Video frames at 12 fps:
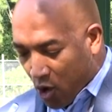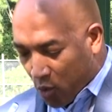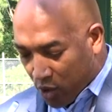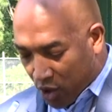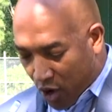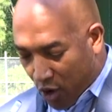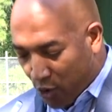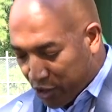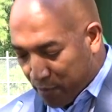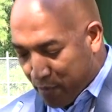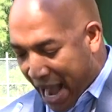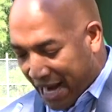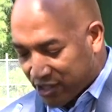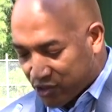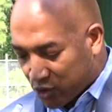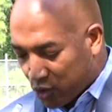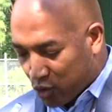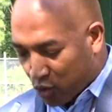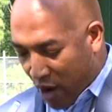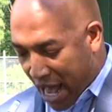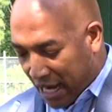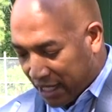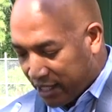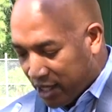We'll hold a back-to-school
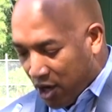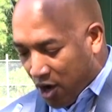rally